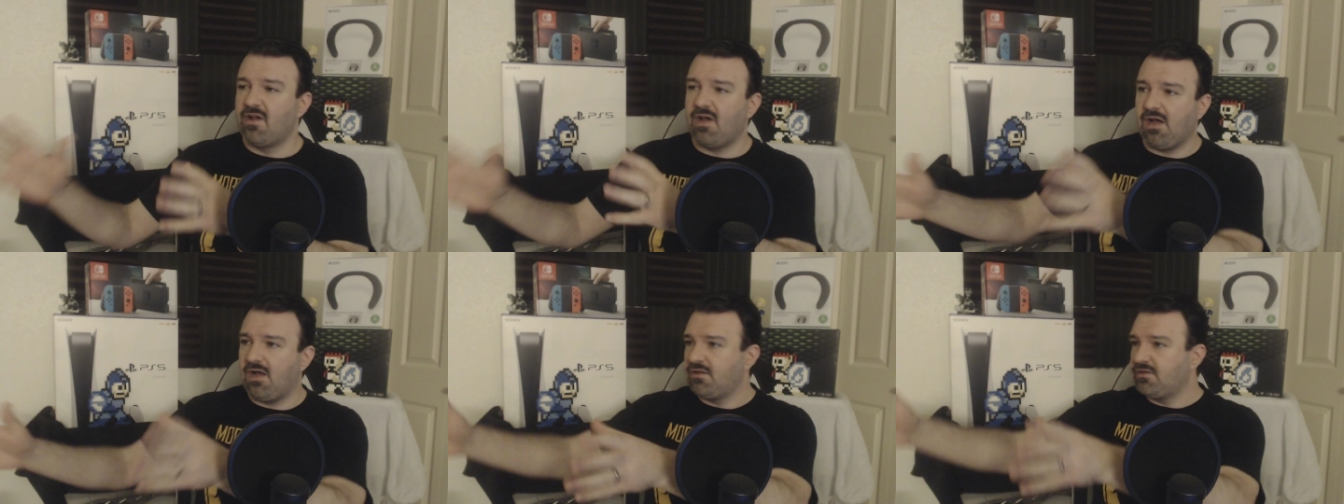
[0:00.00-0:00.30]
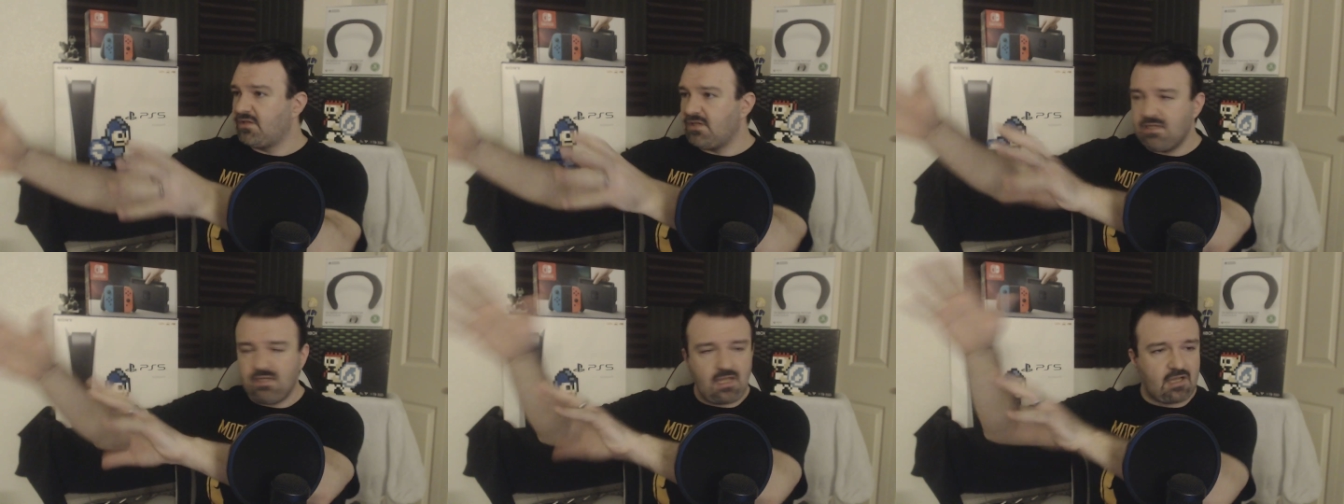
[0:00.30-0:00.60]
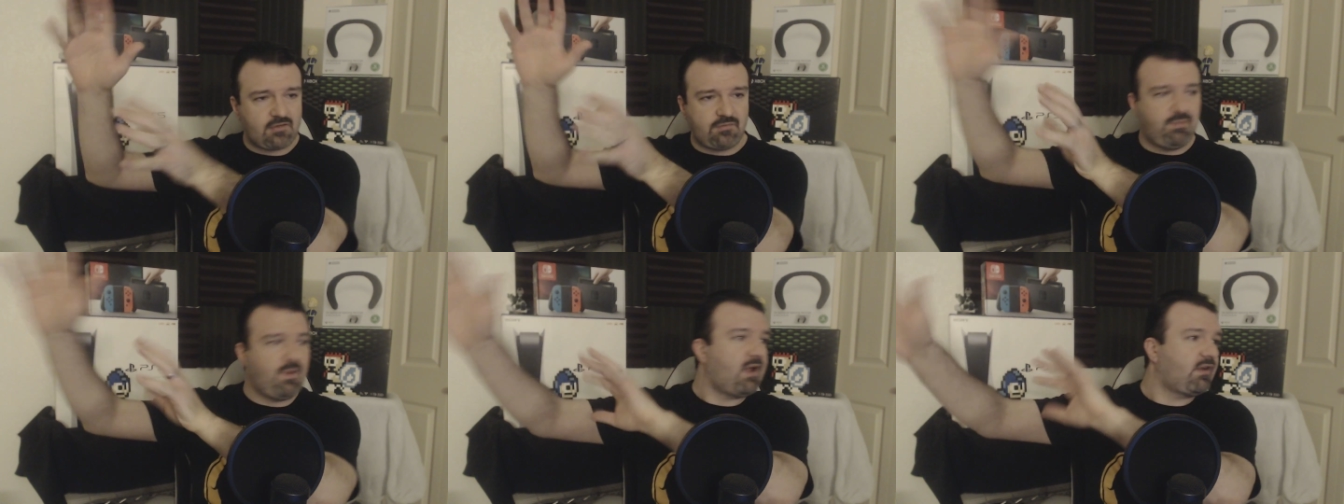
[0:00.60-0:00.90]
on the
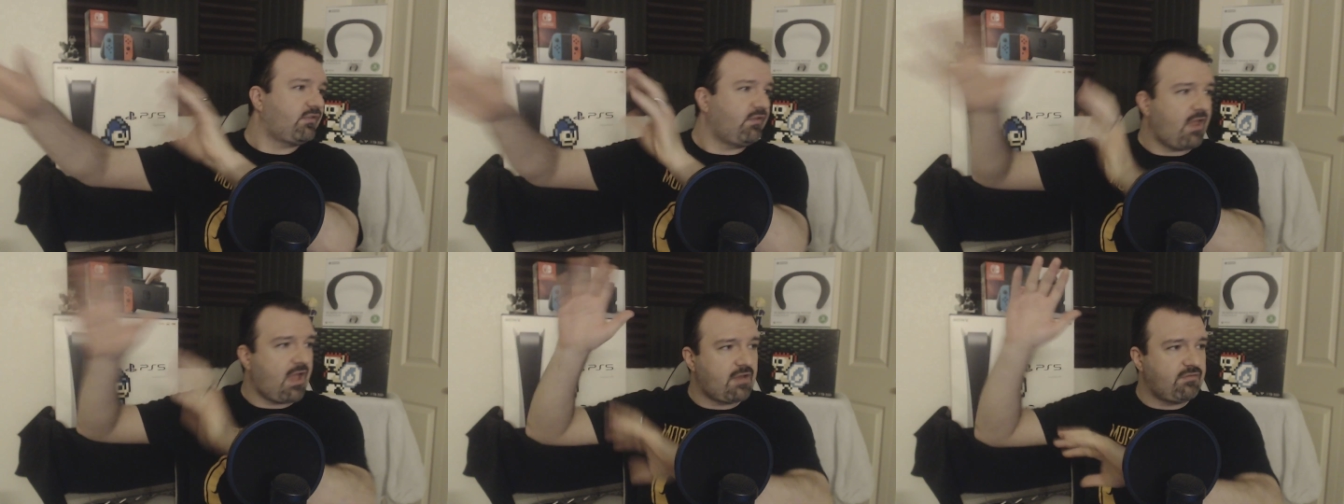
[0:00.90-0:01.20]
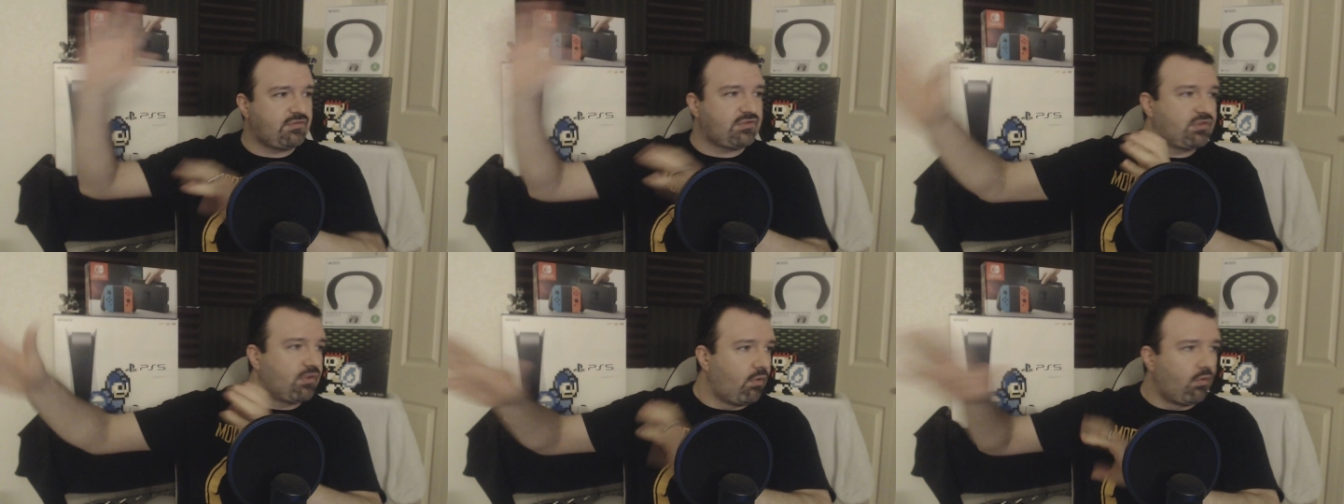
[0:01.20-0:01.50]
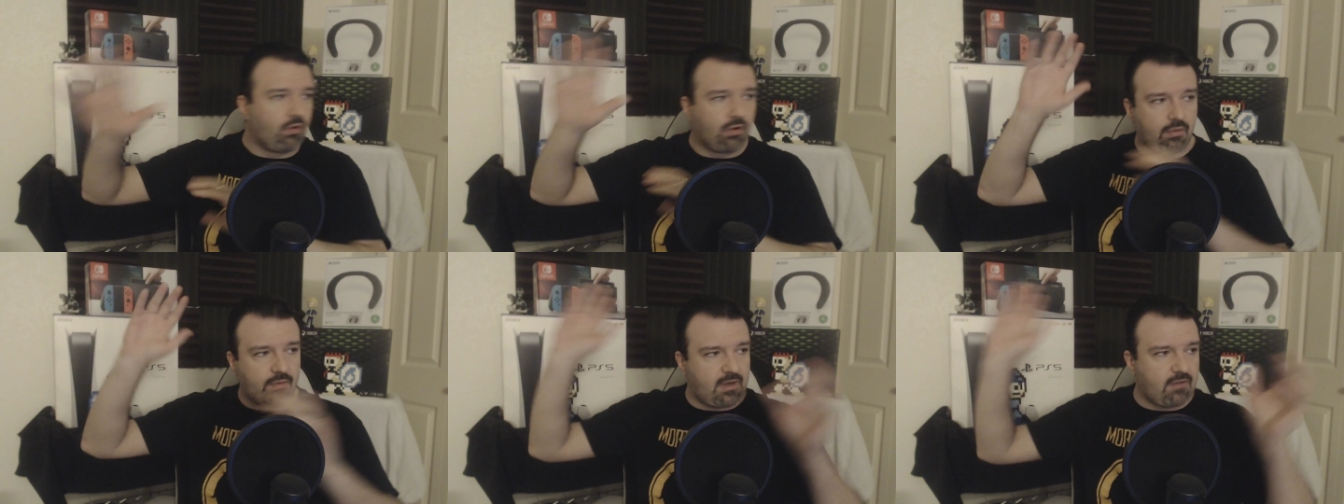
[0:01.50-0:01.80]
Xbox Live
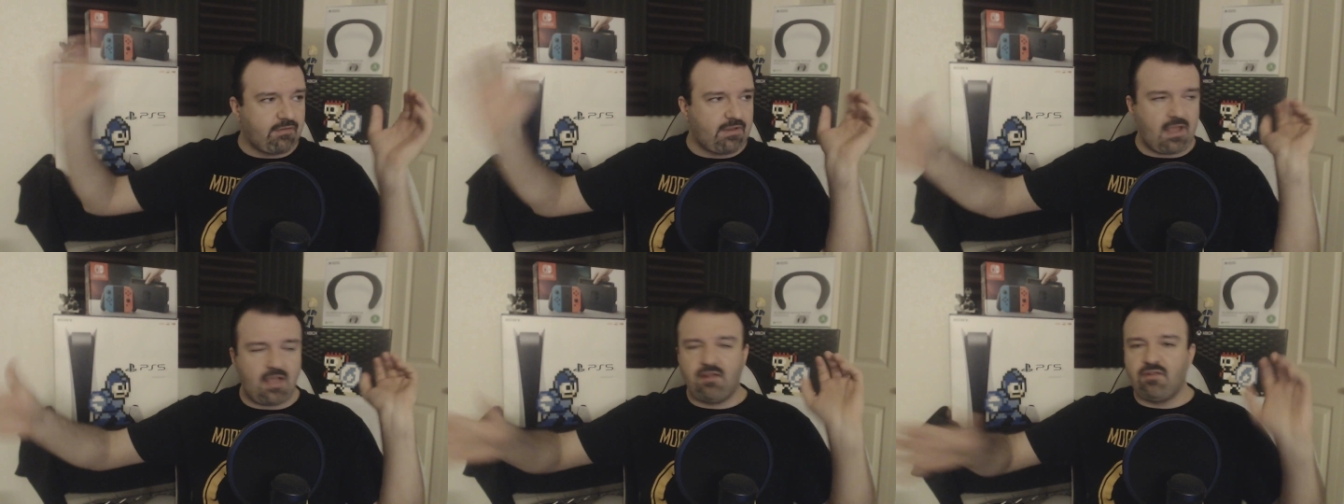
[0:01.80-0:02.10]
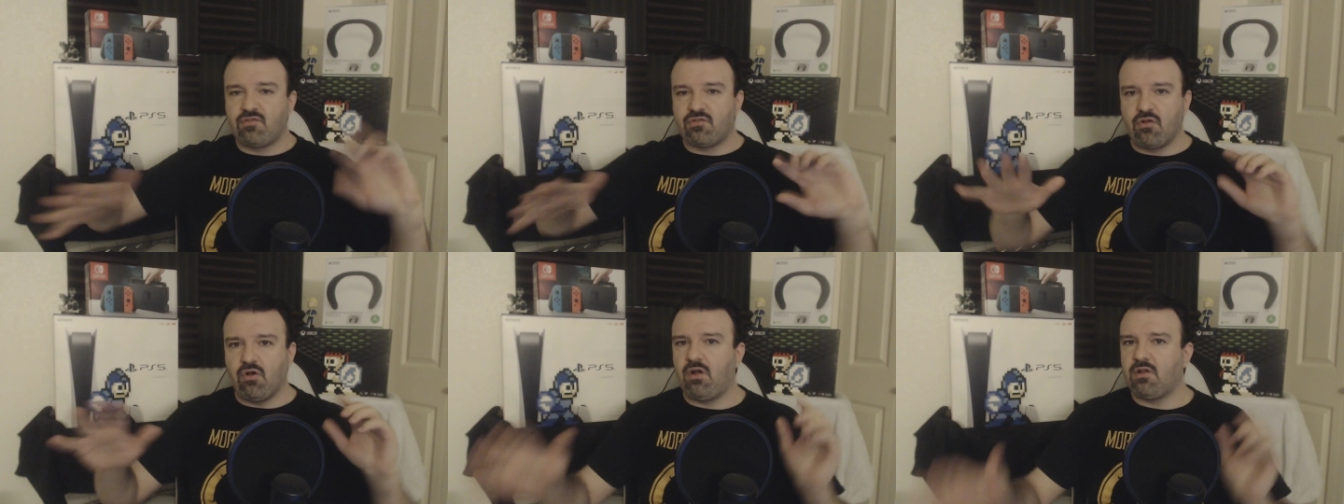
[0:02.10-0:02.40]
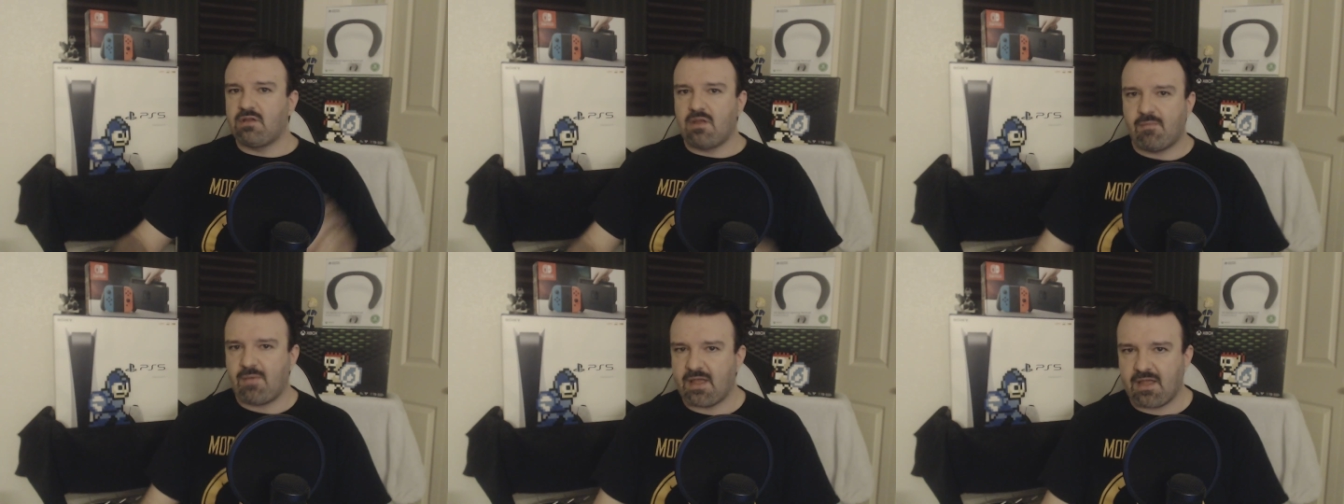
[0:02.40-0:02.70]
Store, whatever the hell it's
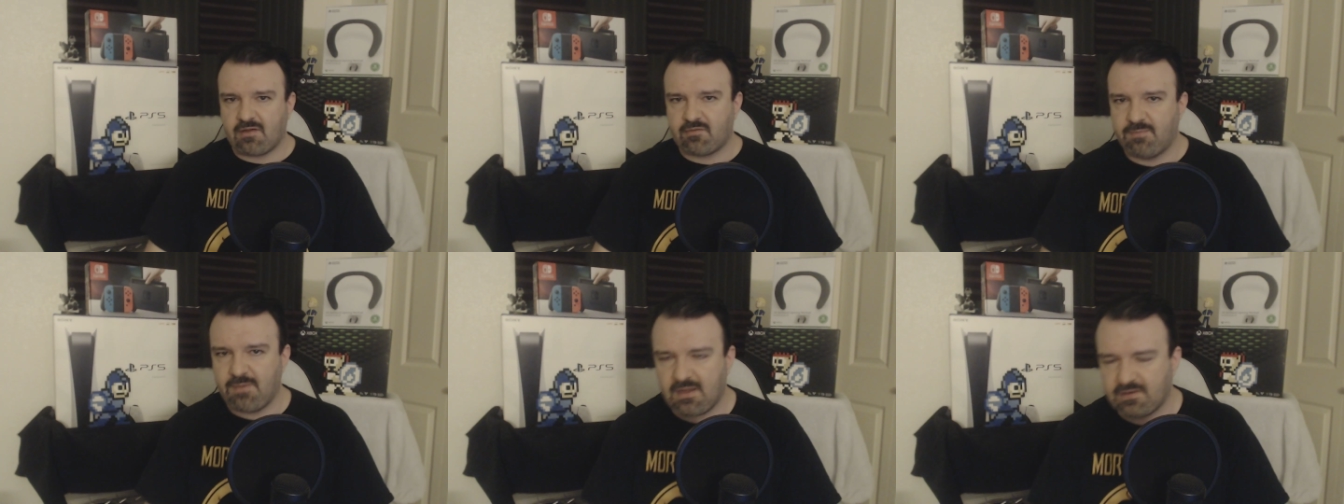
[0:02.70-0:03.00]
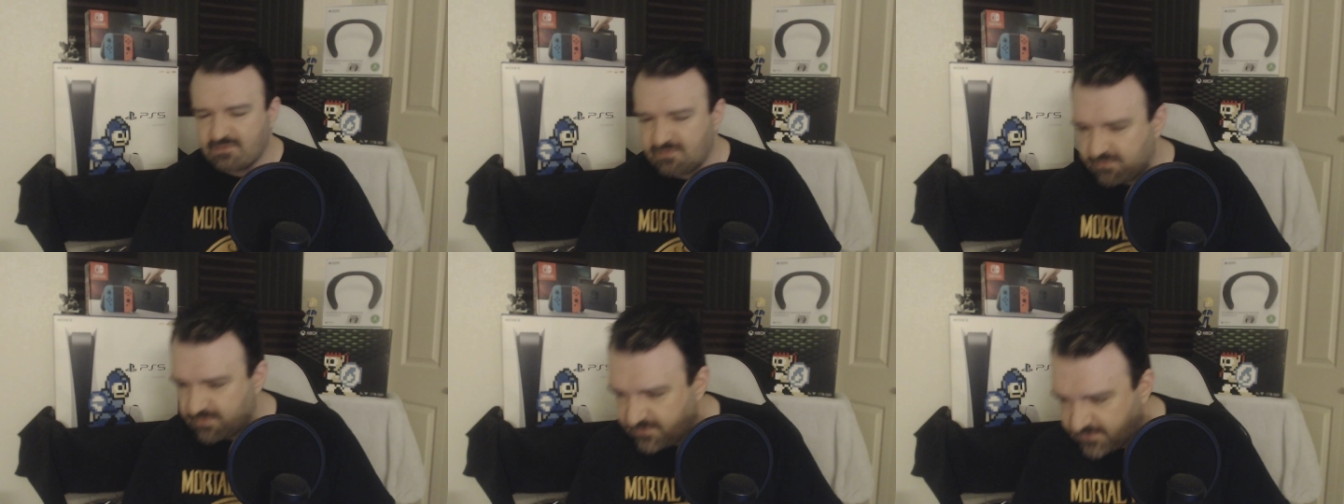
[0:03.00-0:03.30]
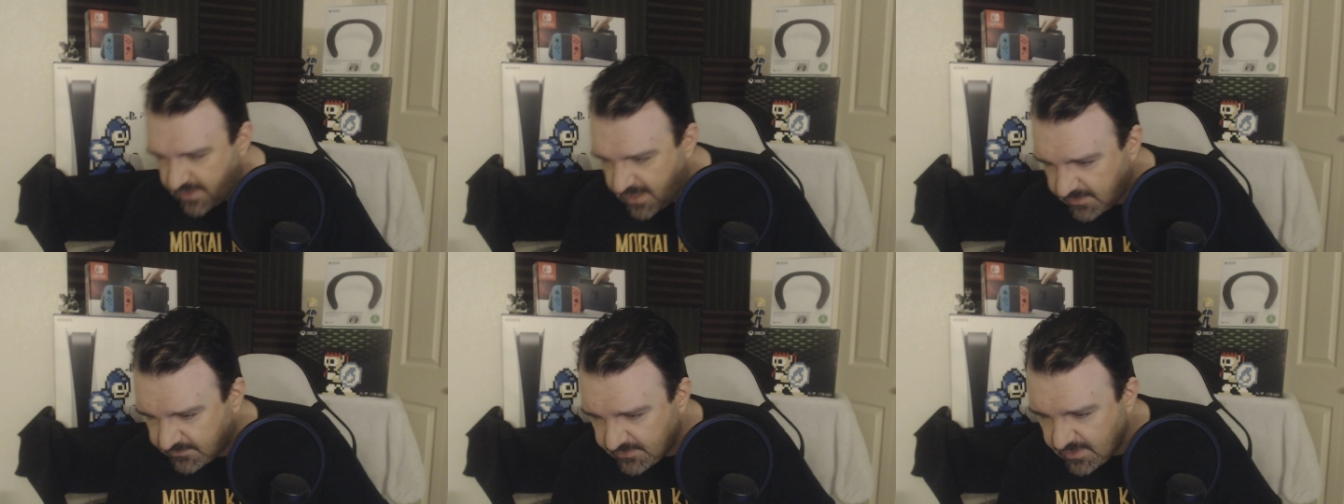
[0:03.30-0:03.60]
called, on my Xbox
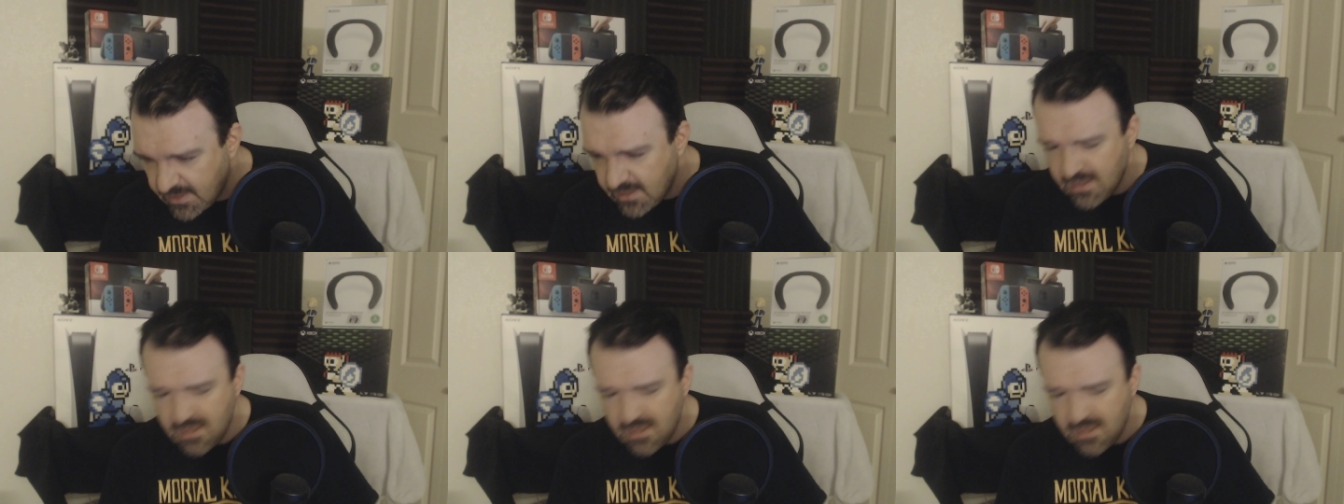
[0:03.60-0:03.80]
Series X,